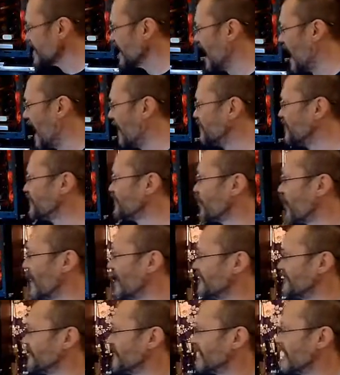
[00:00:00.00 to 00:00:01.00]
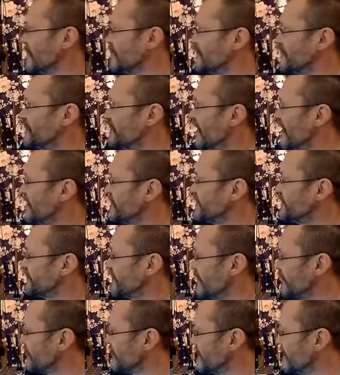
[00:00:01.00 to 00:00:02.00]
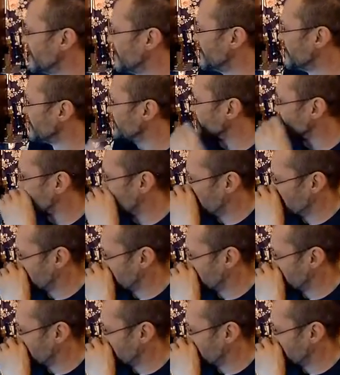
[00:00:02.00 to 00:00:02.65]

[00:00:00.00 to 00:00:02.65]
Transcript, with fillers: I'm just waiting for them to change something else.